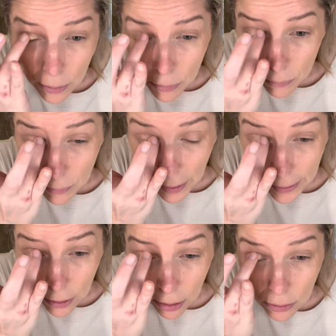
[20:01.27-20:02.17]
right
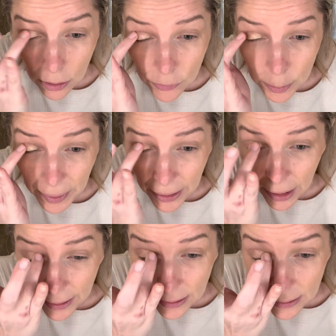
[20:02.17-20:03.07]
all over my
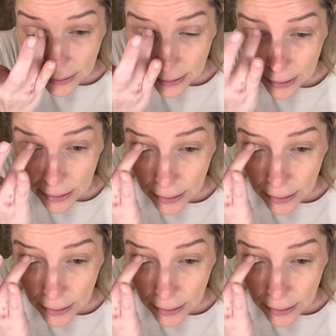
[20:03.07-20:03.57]
eyelid.